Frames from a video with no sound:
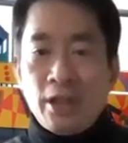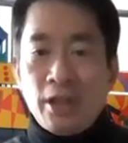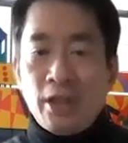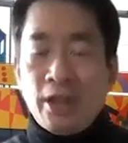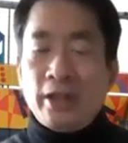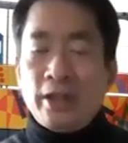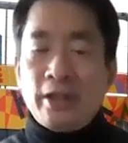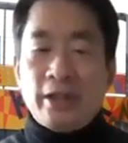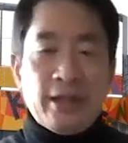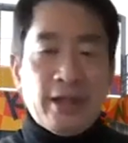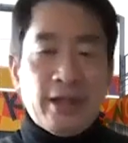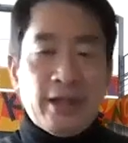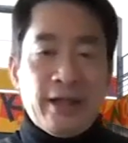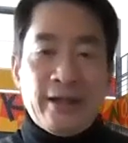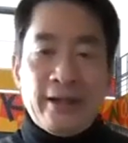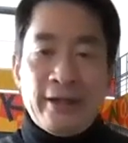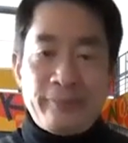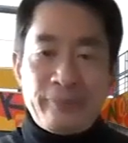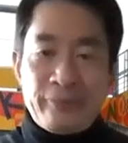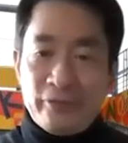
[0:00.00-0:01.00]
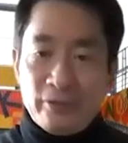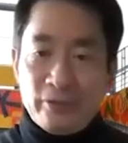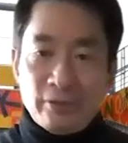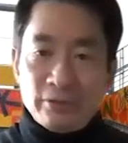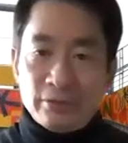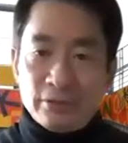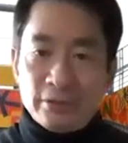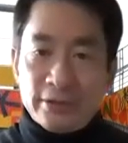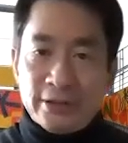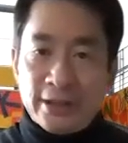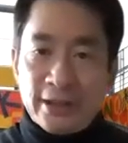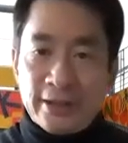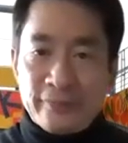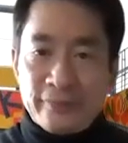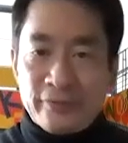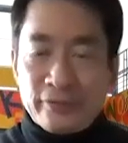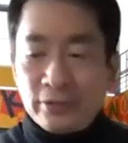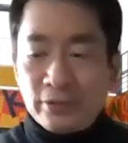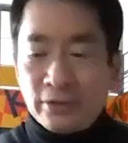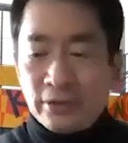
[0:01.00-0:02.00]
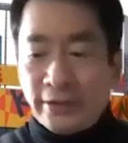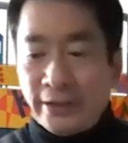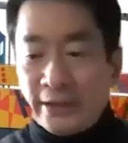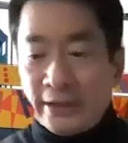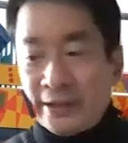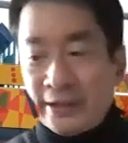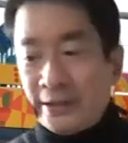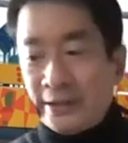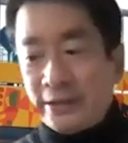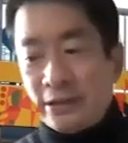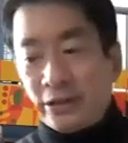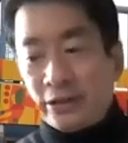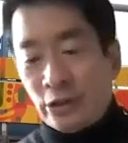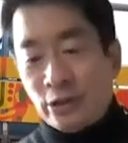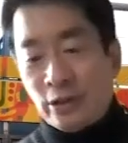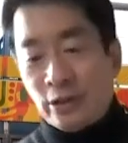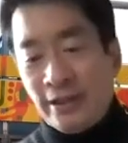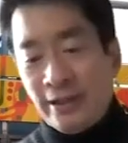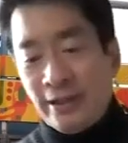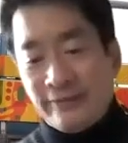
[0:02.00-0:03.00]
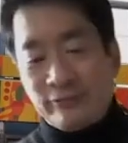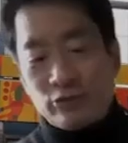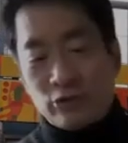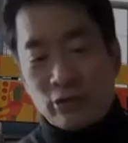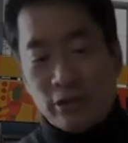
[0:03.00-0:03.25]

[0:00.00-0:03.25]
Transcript: Yeah, absolutely. And, I have drawn